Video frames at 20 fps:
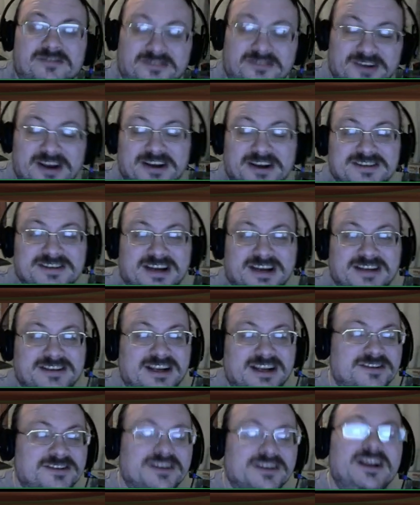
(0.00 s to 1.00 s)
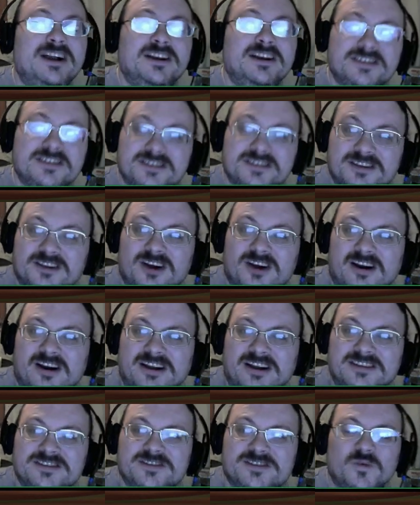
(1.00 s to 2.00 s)
Very side tangent.
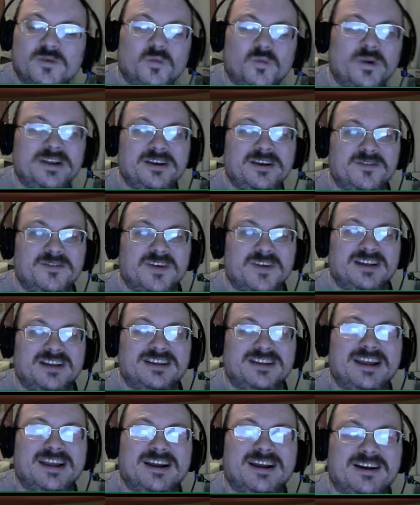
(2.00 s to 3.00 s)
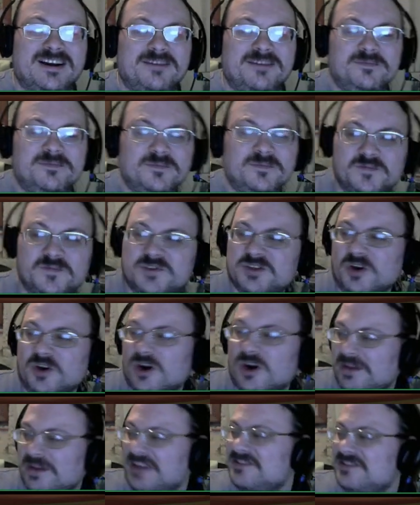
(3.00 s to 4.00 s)
Stellaris. When you've got, like, a
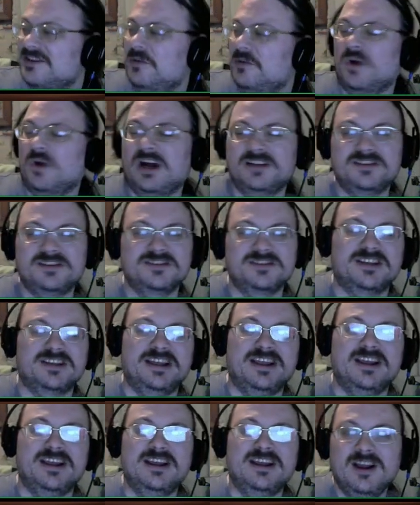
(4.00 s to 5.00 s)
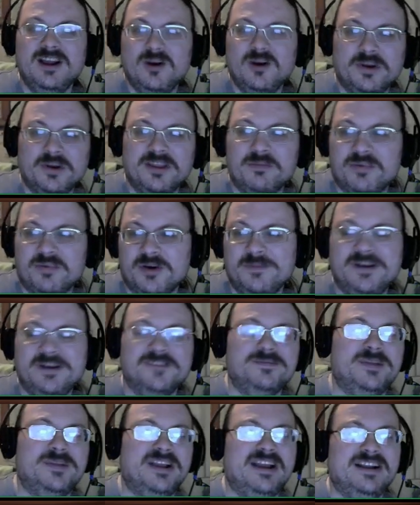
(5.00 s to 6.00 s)
starbase that watches, like, one of the primitive
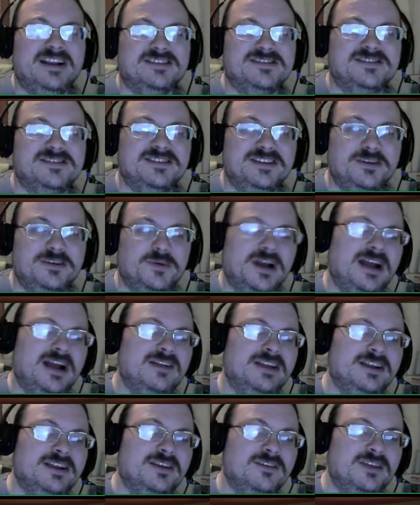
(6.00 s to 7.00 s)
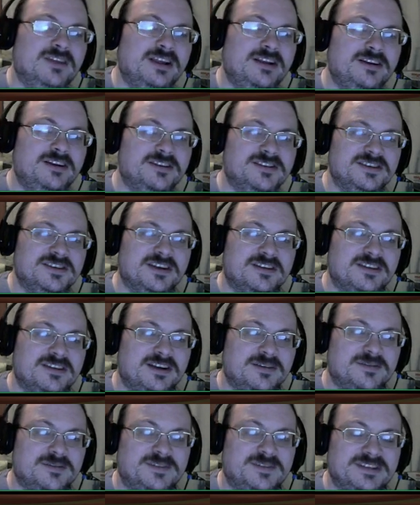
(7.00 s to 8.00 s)
planets that you have, like, in your sector,
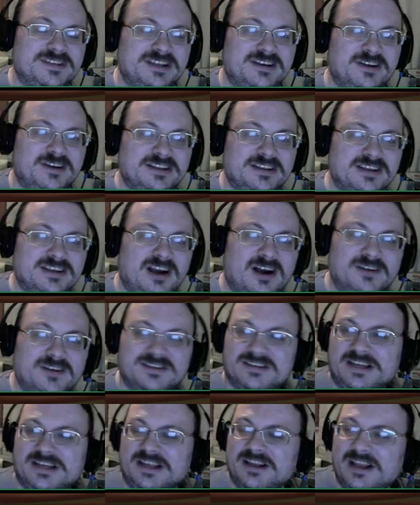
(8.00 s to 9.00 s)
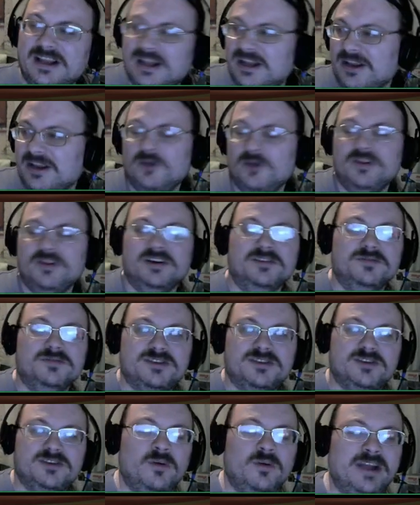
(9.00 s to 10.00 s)
you know, like, oh, it's like, you know, they're
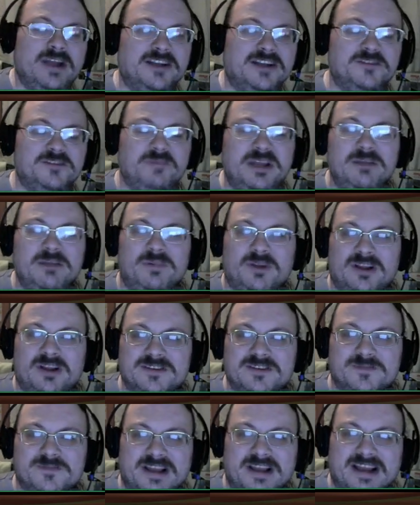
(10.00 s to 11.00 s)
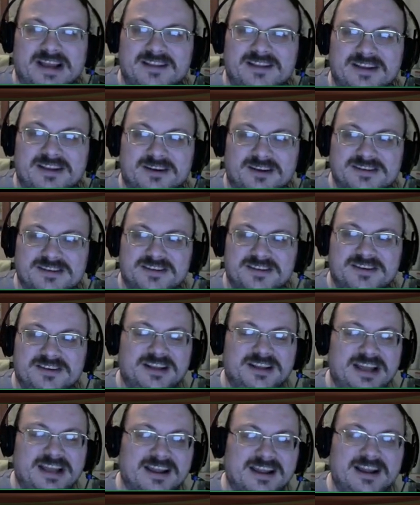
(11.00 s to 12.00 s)
Stone Age people on this planet. And then all of a sudden they're
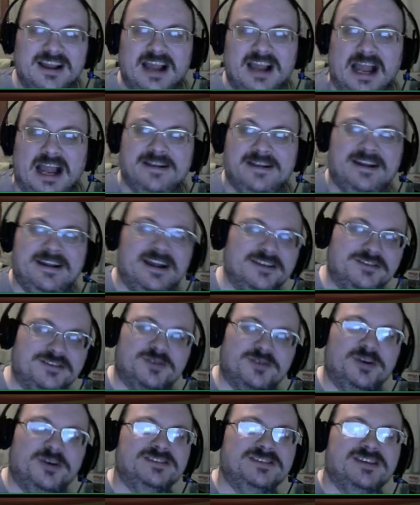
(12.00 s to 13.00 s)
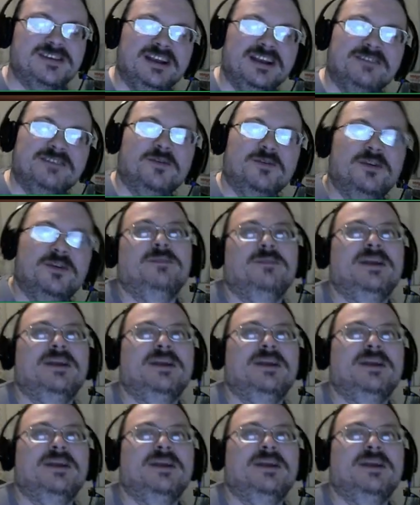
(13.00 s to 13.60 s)
like, an asteroid's heading for them.